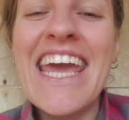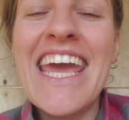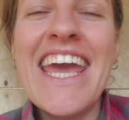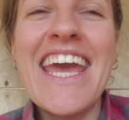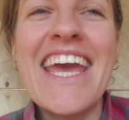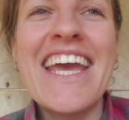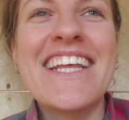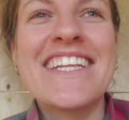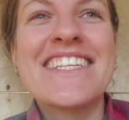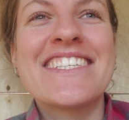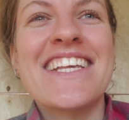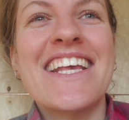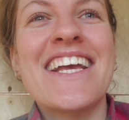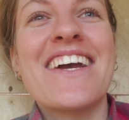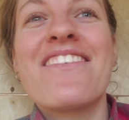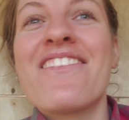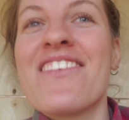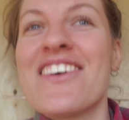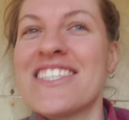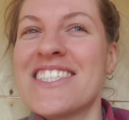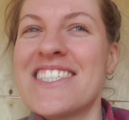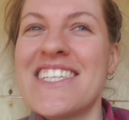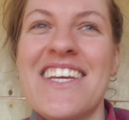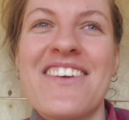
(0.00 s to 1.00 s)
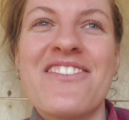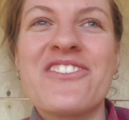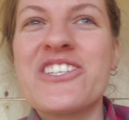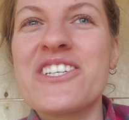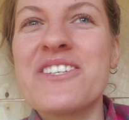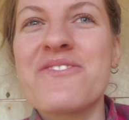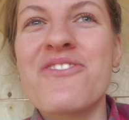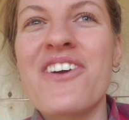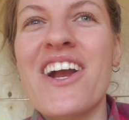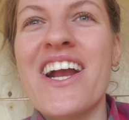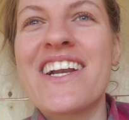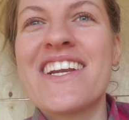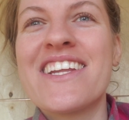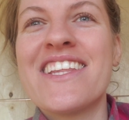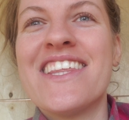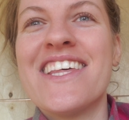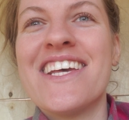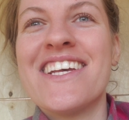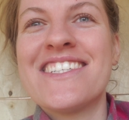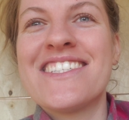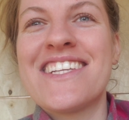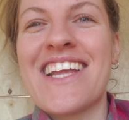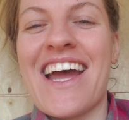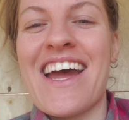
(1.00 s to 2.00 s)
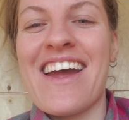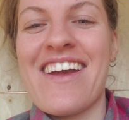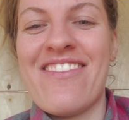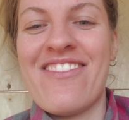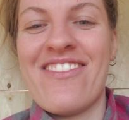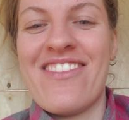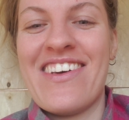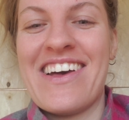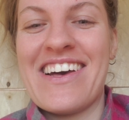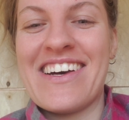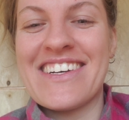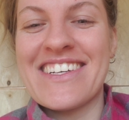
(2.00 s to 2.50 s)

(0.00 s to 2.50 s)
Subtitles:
And so we'll see if she's pregnant this time.